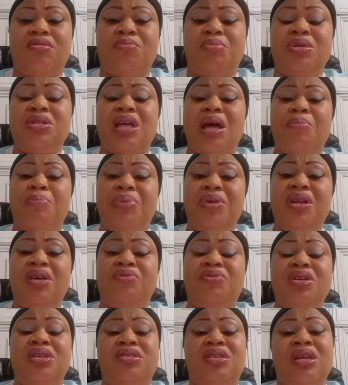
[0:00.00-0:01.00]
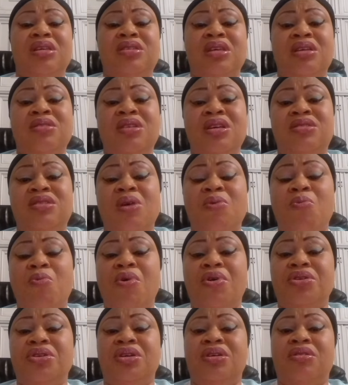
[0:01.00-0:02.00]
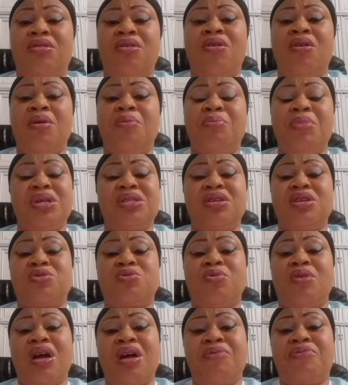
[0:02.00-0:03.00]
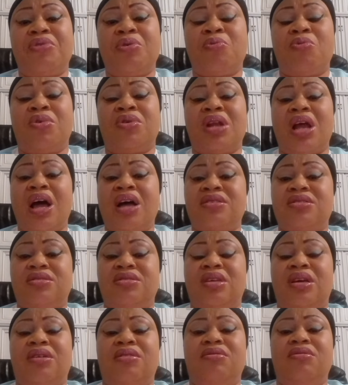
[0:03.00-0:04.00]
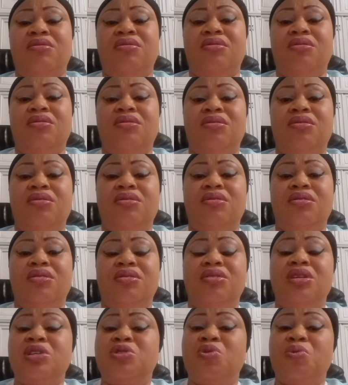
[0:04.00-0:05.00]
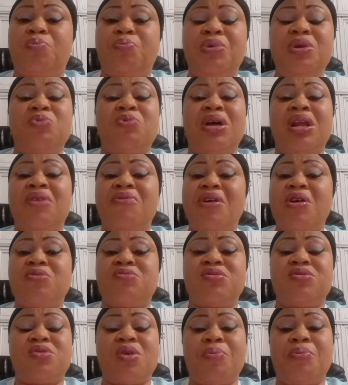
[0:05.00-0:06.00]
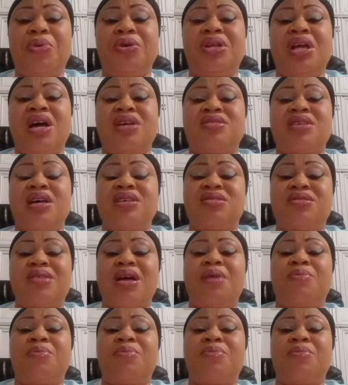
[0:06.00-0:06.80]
Please, I believe this is a warning or a message to everyone out there. They should please, whenever you see somebody outside,